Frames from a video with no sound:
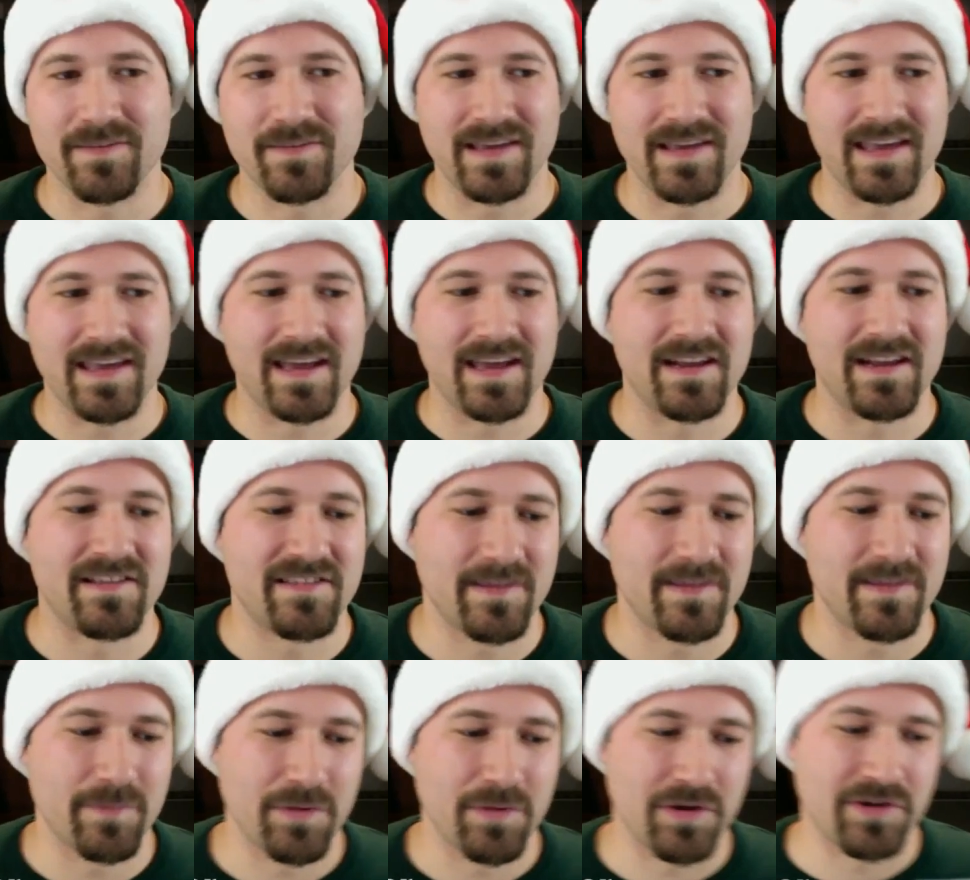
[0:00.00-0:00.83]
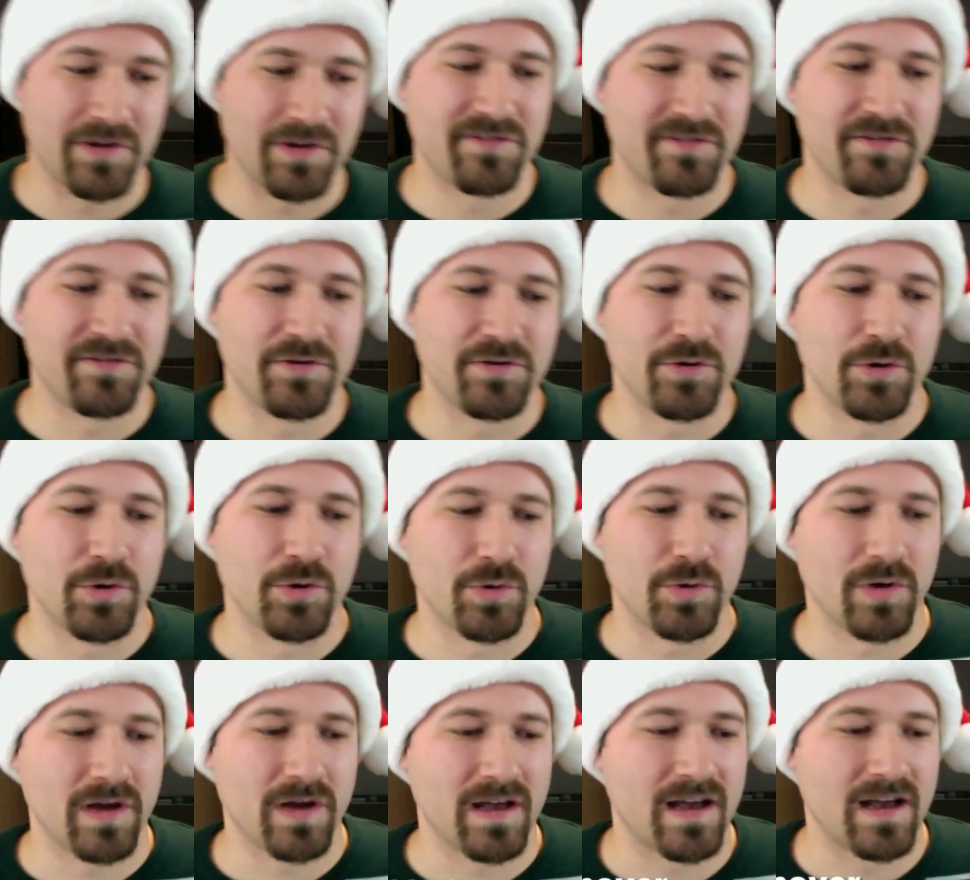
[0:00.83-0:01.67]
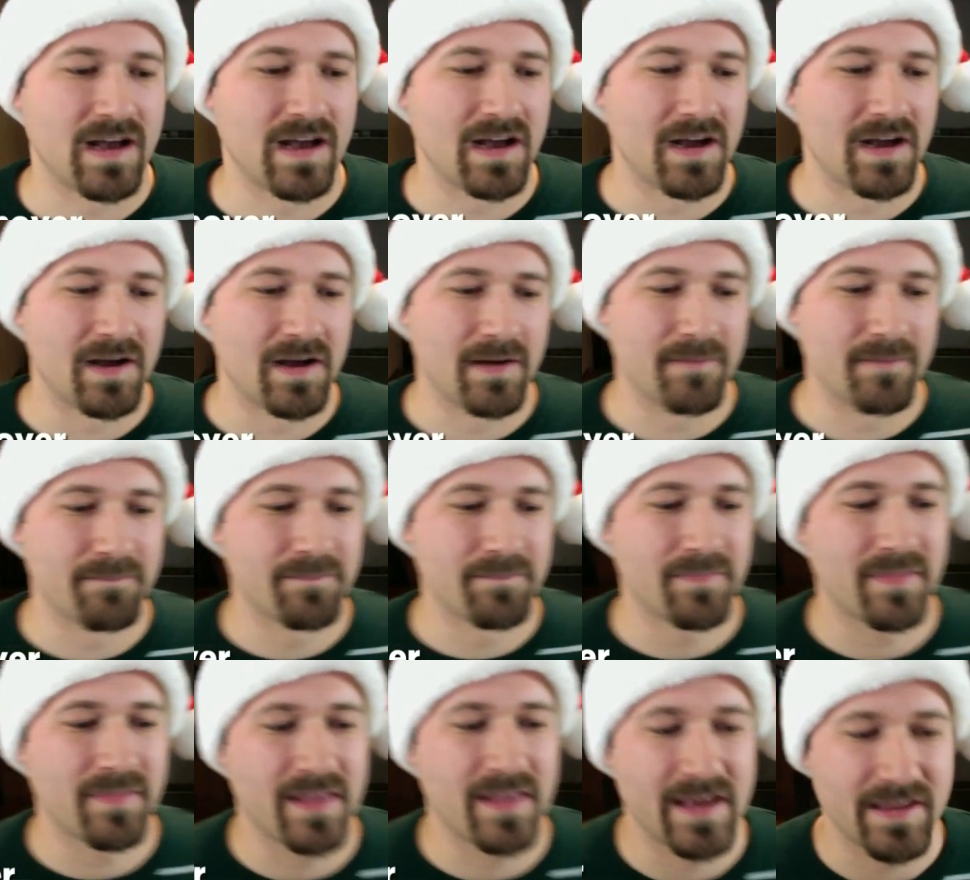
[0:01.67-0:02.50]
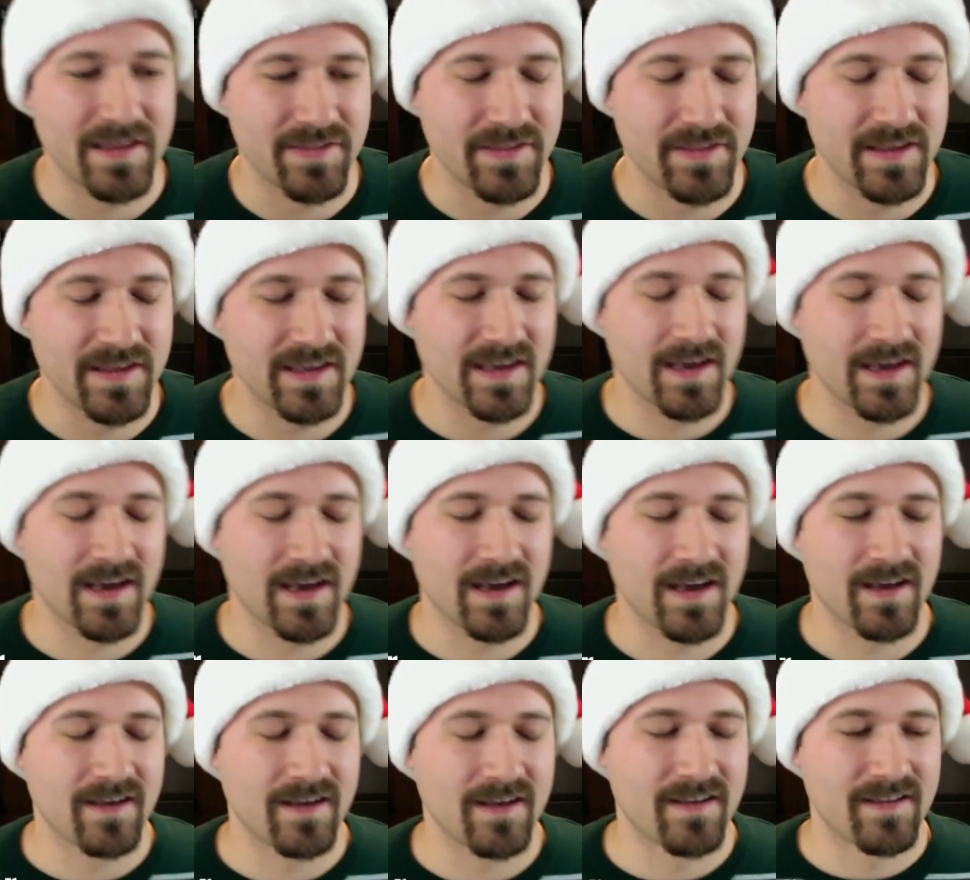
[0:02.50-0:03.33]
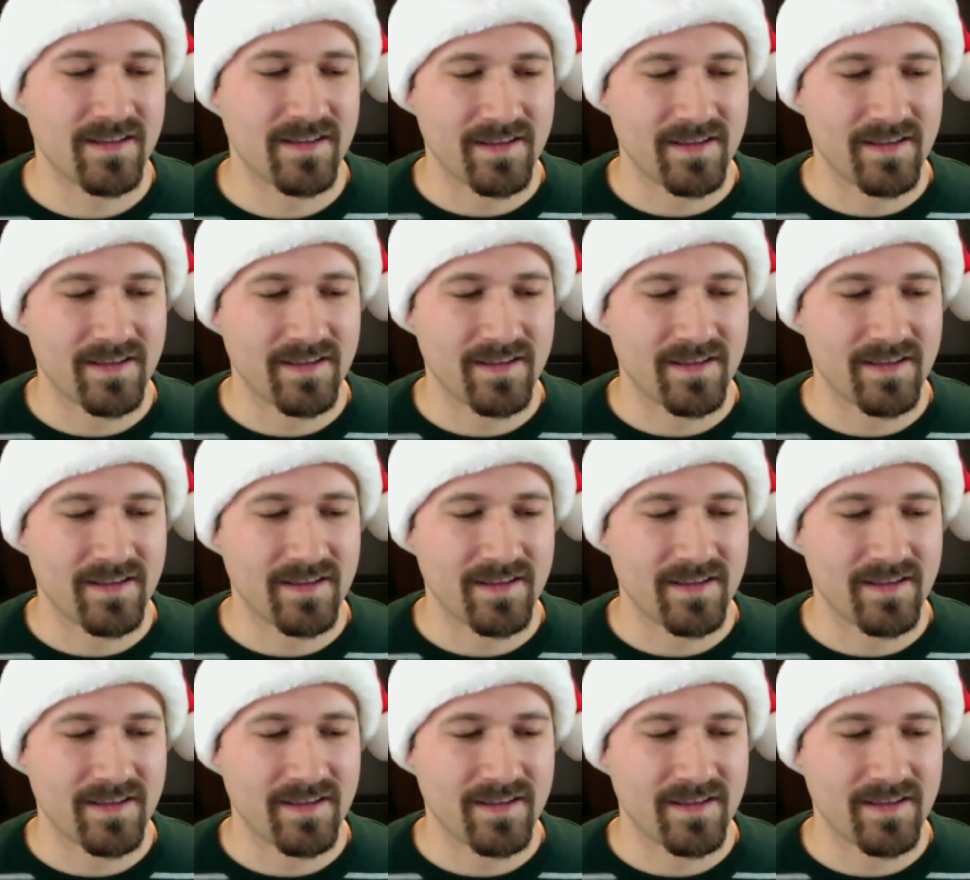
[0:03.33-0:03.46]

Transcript: be kind of similar to um, like the uh,